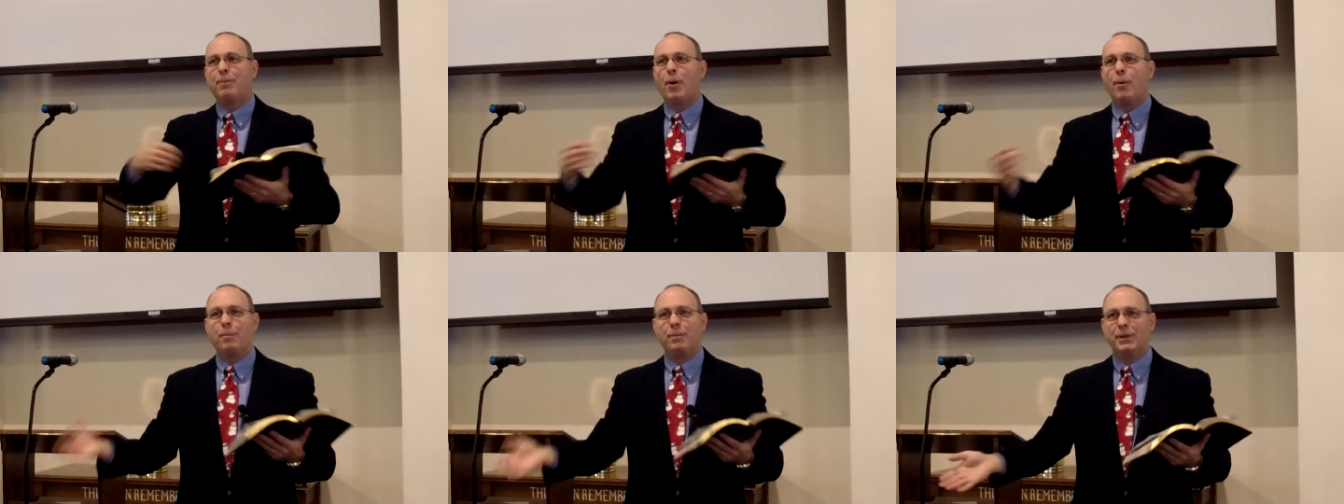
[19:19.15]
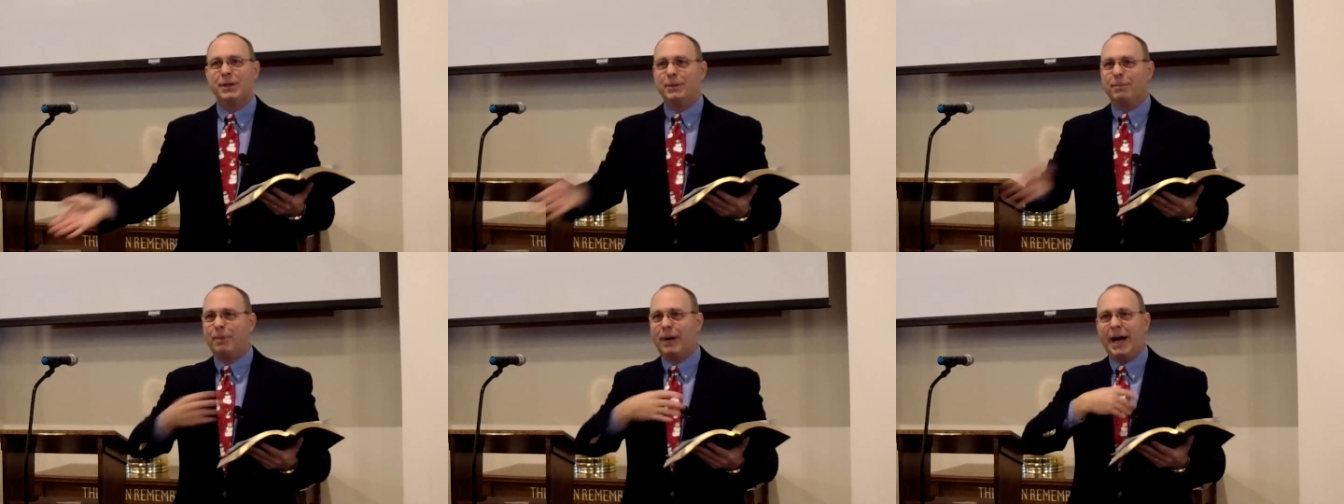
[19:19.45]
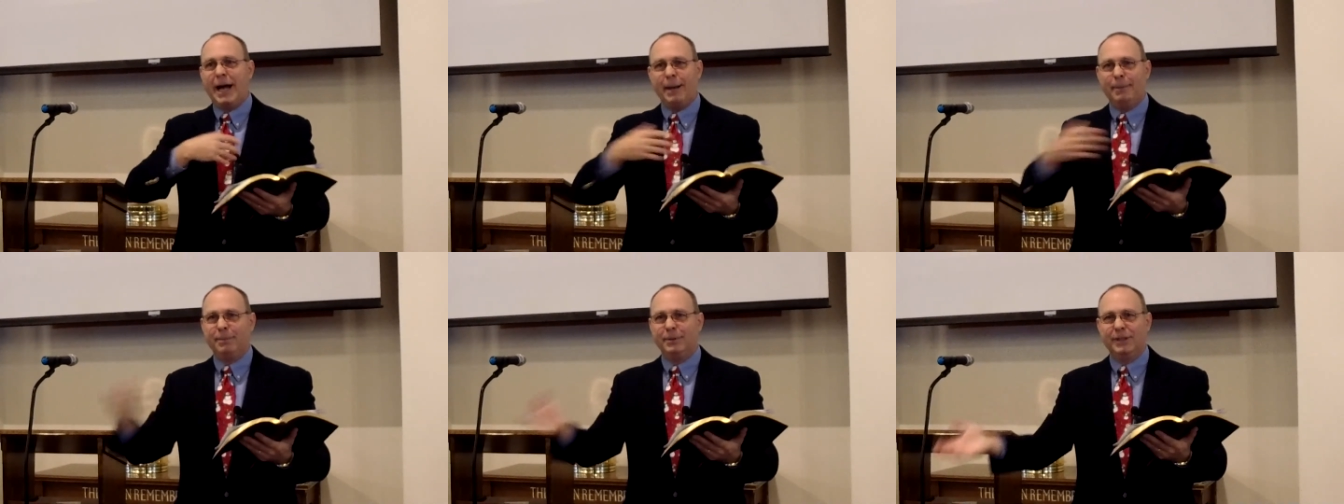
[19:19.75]
open the
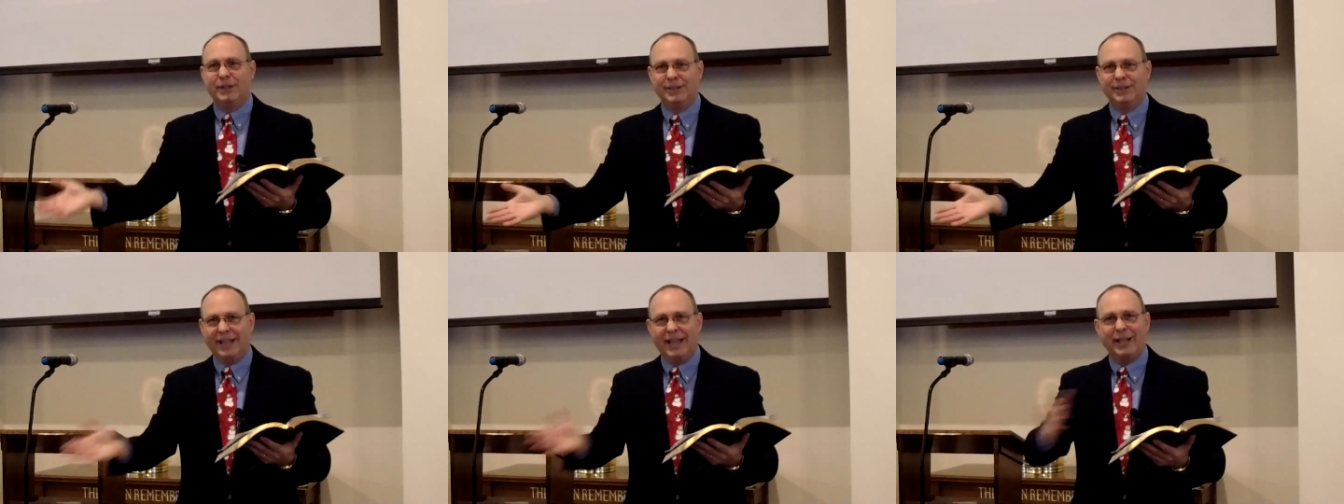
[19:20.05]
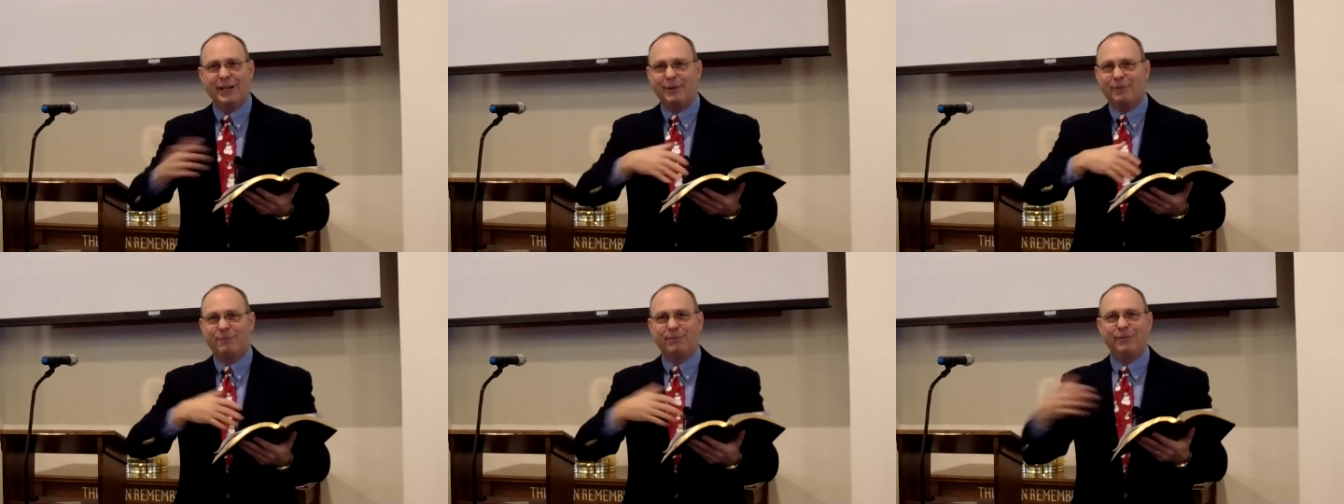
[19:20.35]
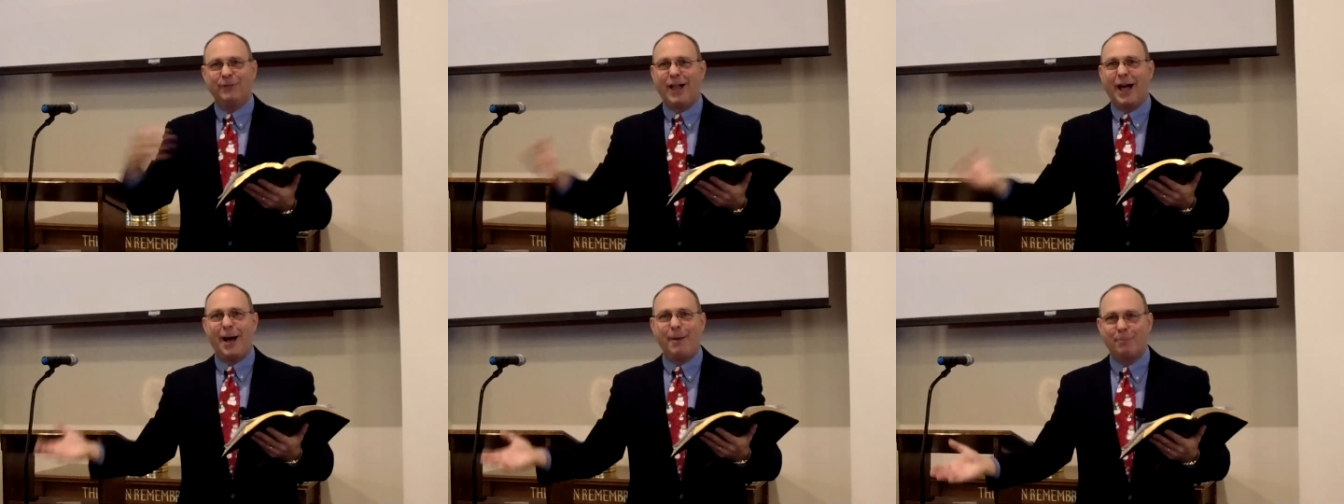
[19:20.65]
Bible and let it
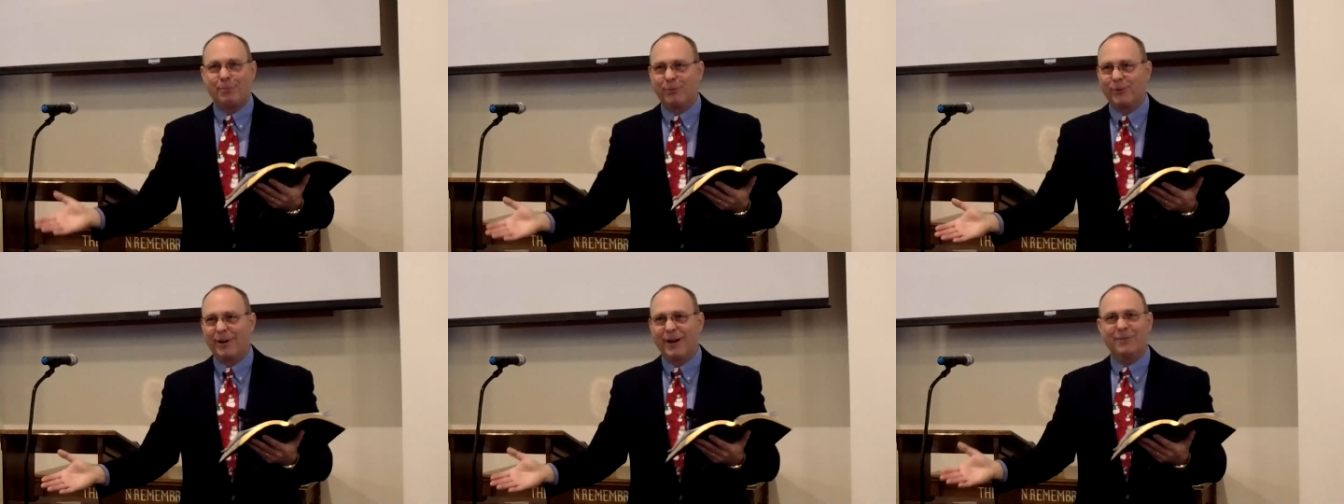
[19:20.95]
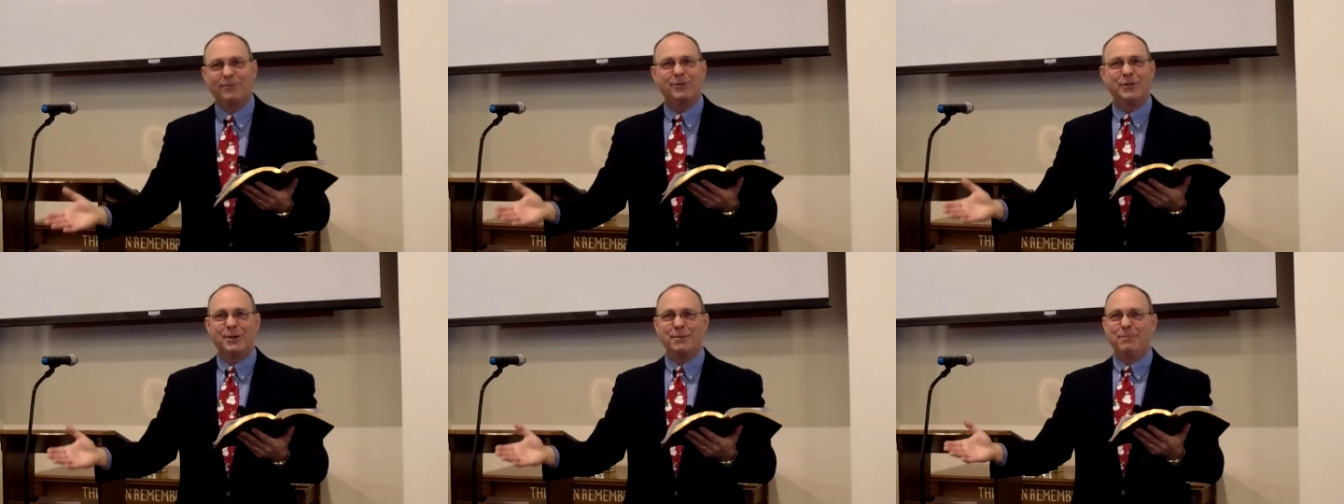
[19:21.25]
flop wherever